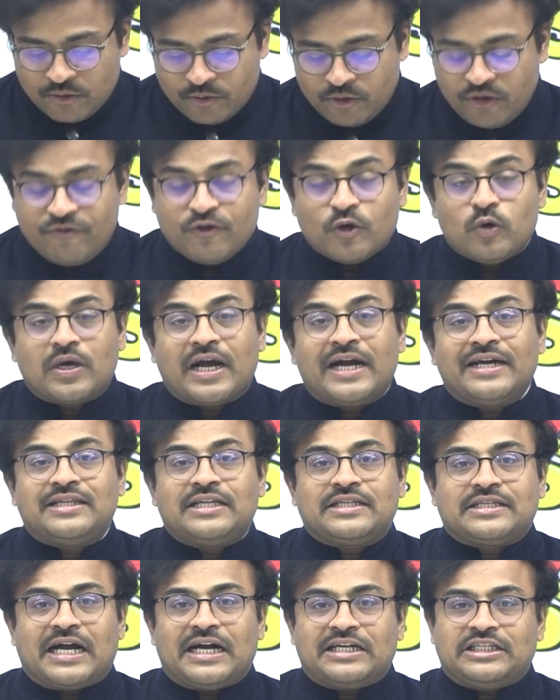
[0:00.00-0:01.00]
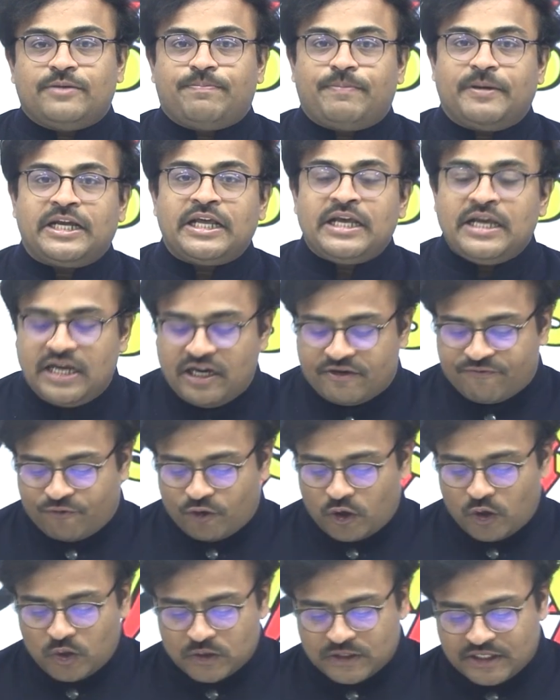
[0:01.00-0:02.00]
if you look at the ChatGPT, it
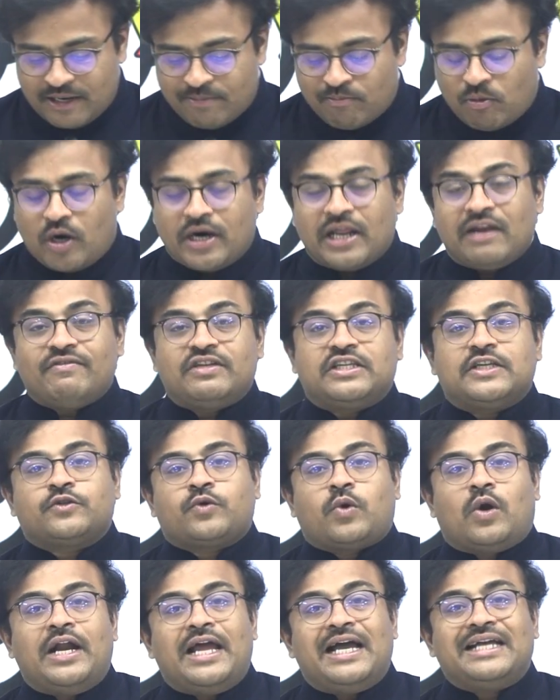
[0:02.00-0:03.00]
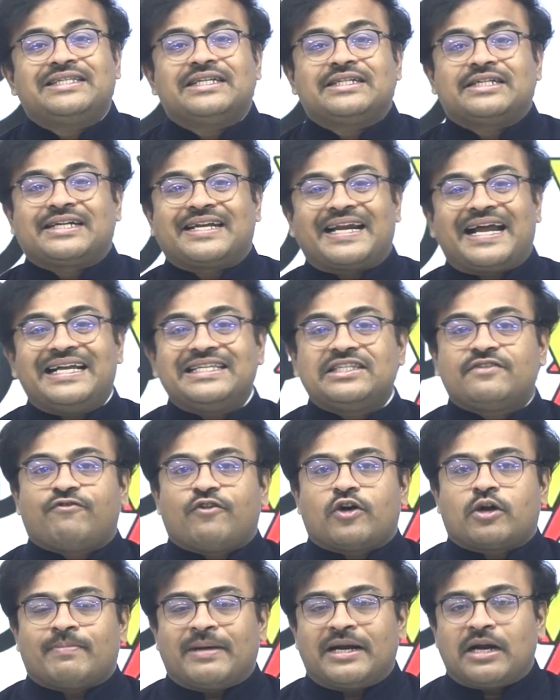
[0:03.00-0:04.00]
follows a model which is called as a
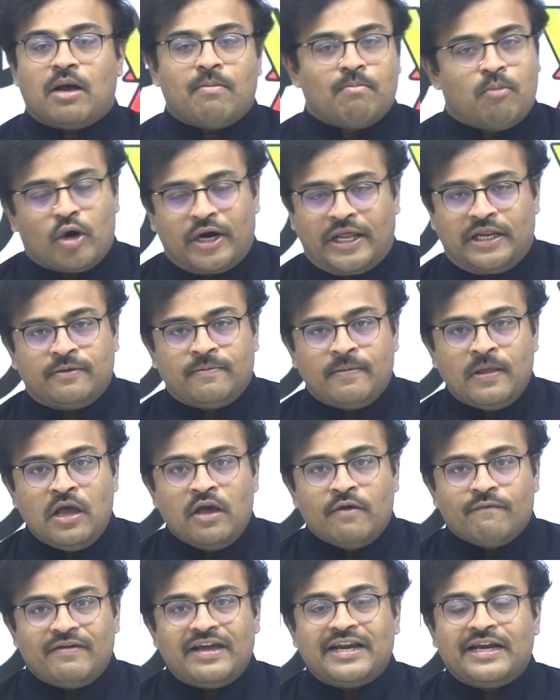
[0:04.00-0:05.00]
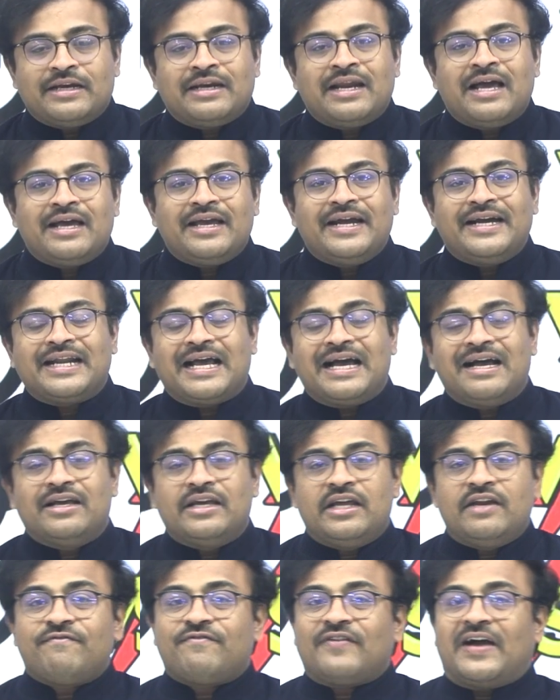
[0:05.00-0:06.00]
transformer model, wherein it
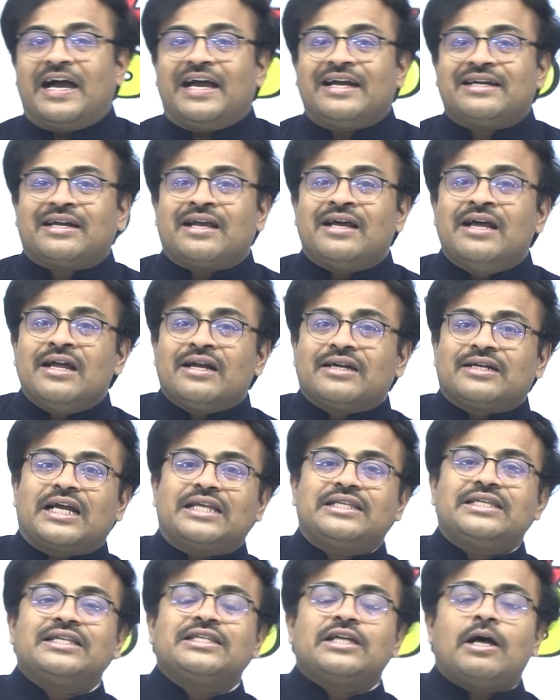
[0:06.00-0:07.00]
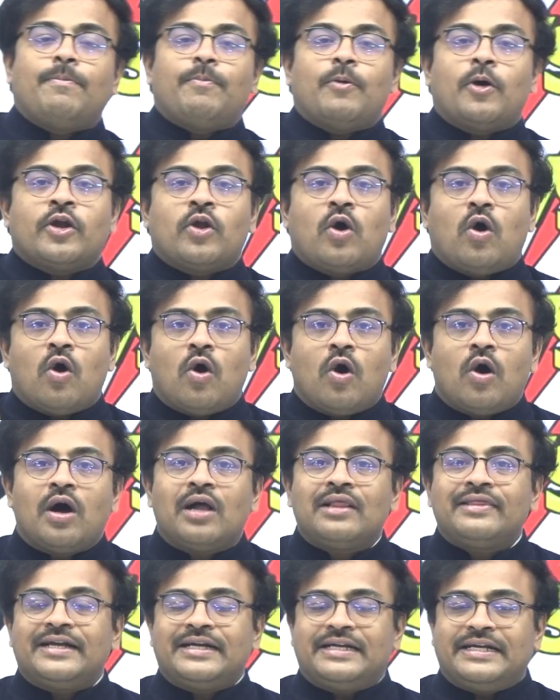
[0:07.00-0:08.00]
in fact touches upon
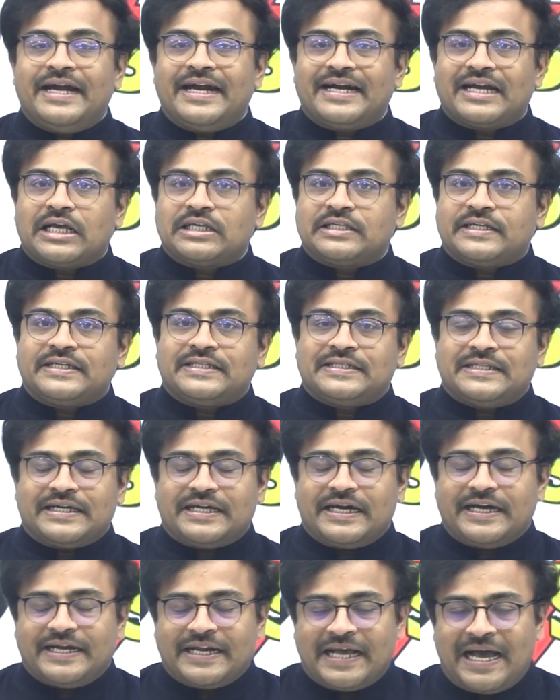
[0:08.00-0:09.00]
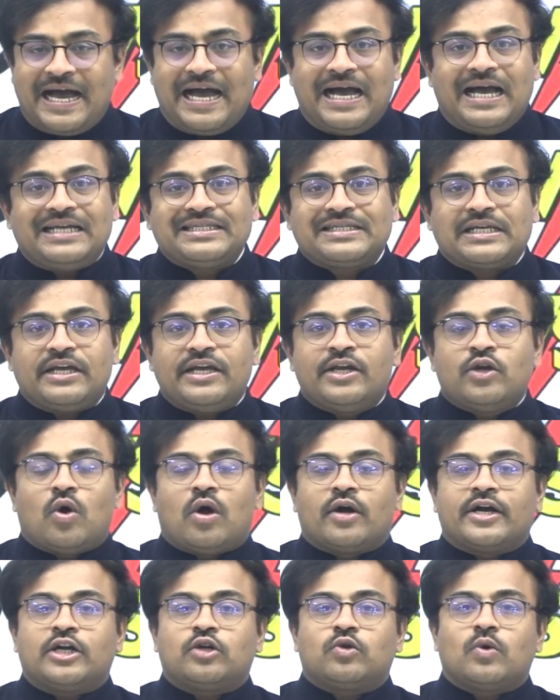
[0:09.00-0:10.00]
all the data sets that it has in
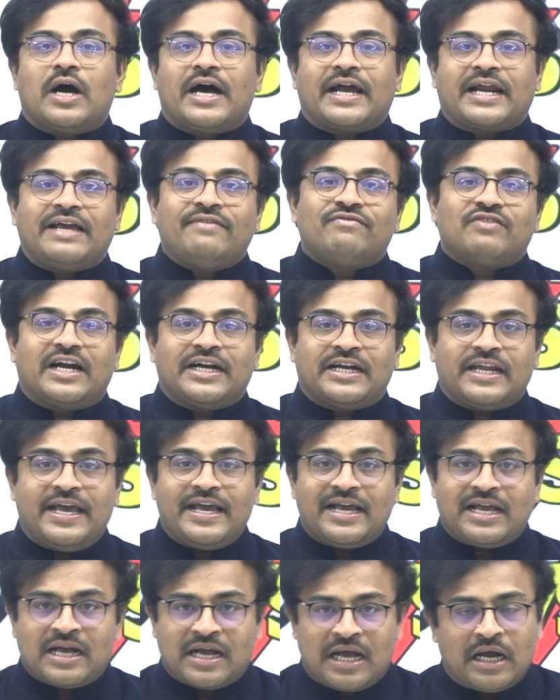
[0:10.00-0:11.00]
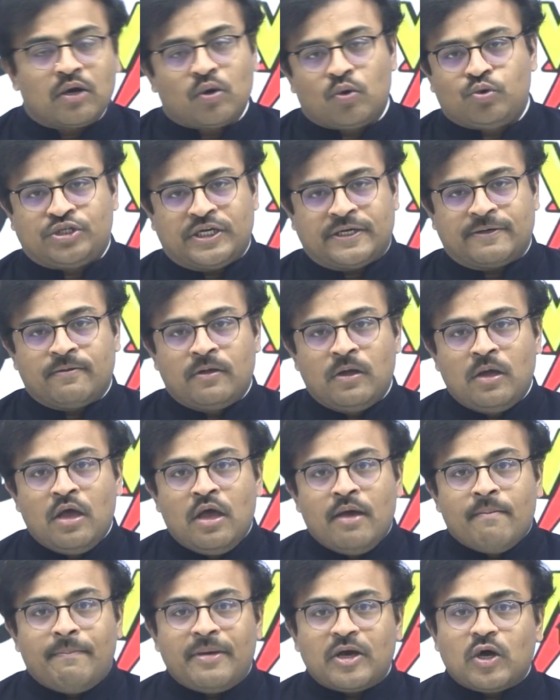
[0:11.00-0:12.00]
order to arrive at a conclusion.
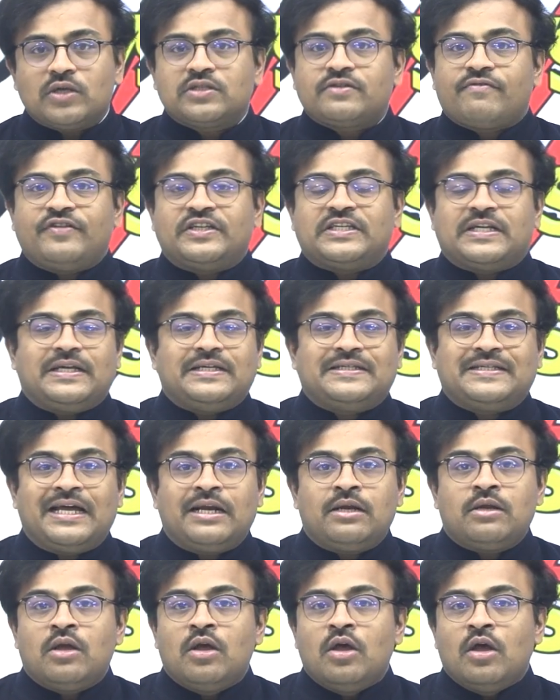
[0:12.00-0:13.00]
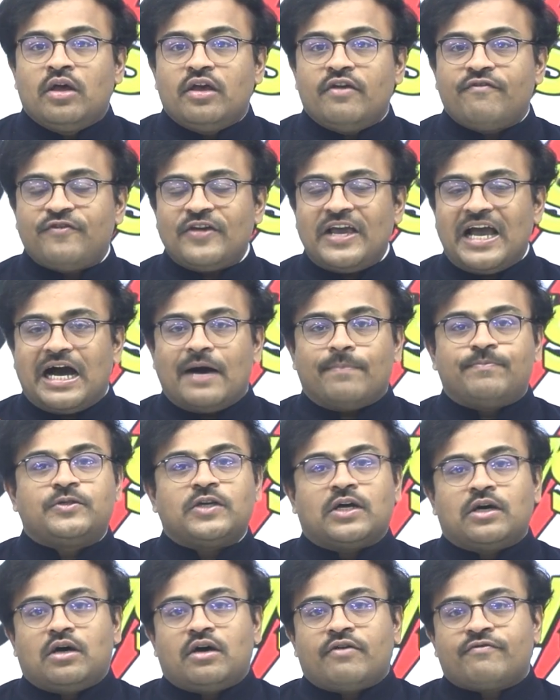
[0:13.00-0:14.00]
Because of which reason, if we
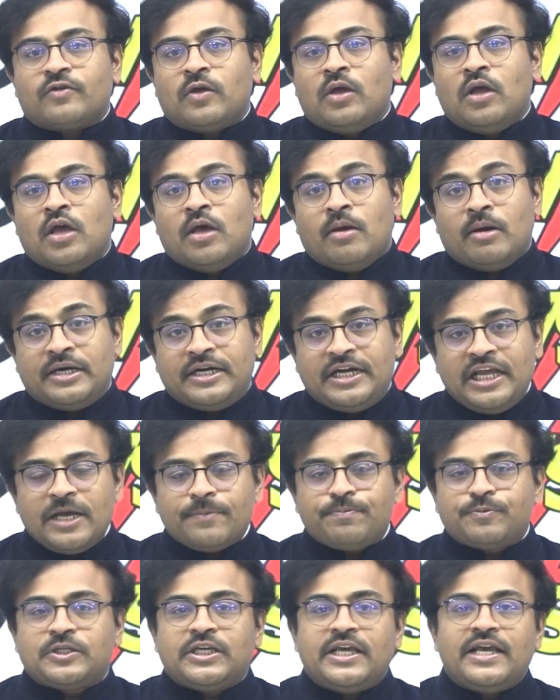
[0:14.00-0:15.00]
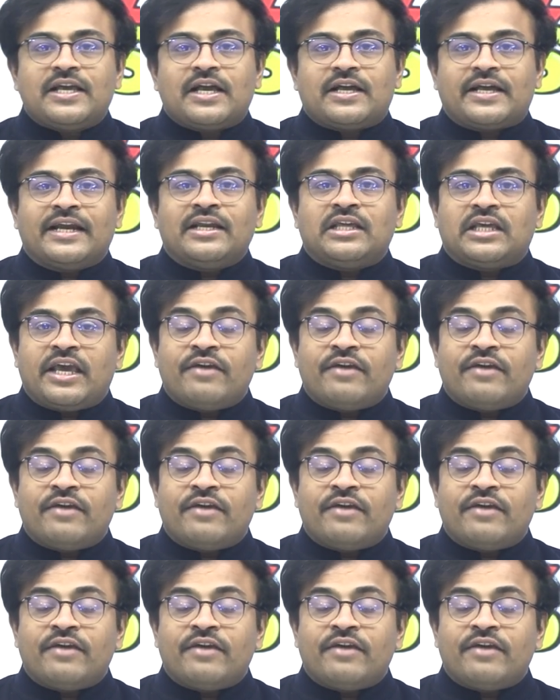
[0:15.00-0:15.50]
observe, DeepSeek can